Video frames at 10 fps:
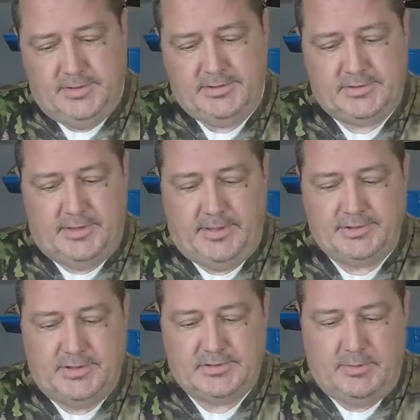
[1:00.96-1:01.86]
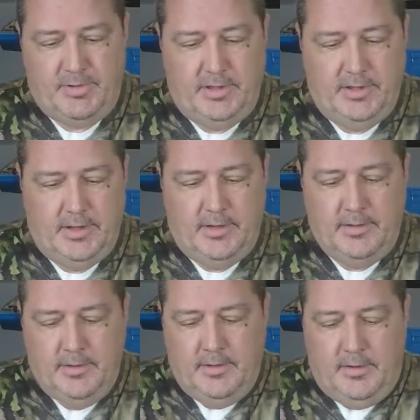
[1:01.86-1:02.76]
of this, and I shot some of the
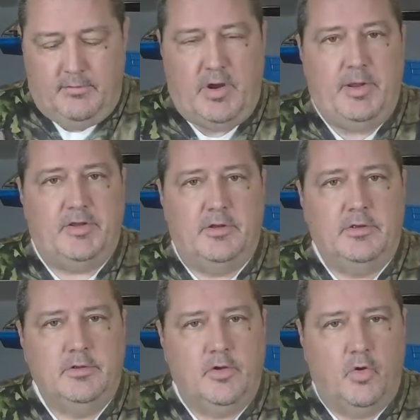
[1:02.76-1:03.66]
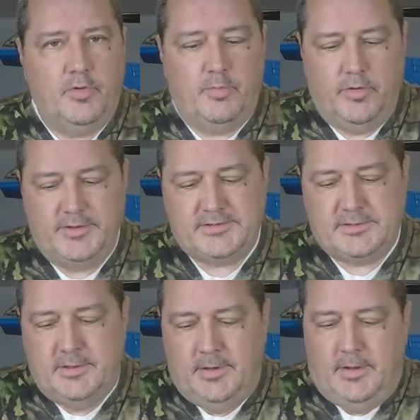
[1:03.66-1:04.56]
Remington Golden Bullets.
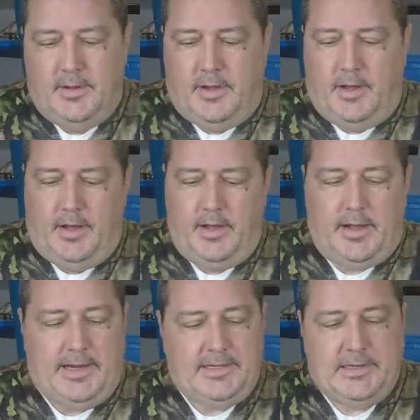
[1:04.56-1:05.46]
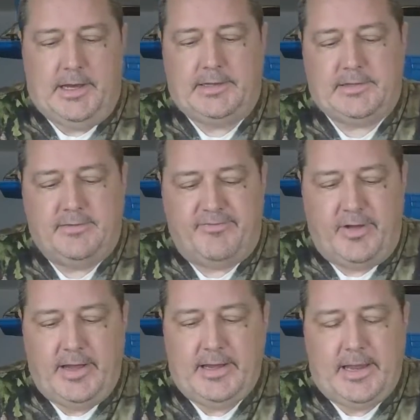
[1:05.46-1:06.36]
I did not
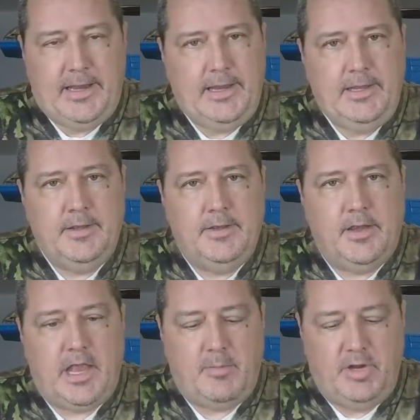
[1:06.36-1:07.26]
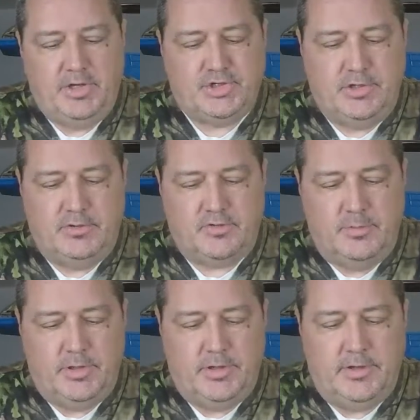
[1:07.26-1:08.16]
find any ammunition
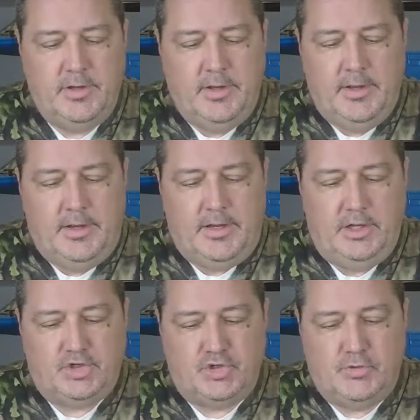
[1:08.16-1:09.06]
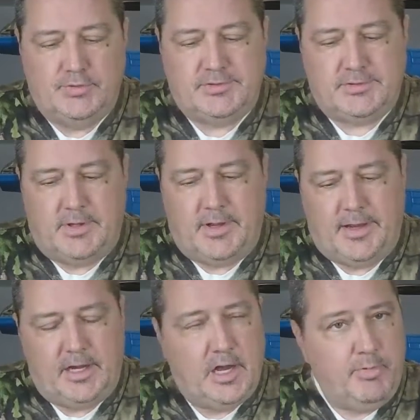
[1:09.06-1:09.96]
attributed issues. I
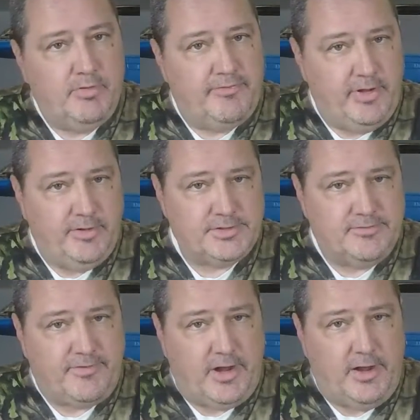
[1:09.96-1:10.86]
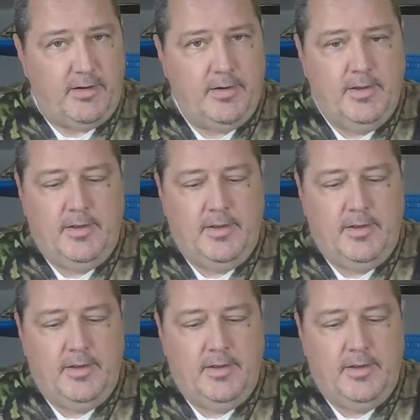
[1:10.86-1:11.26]
had a couple of failures to fire,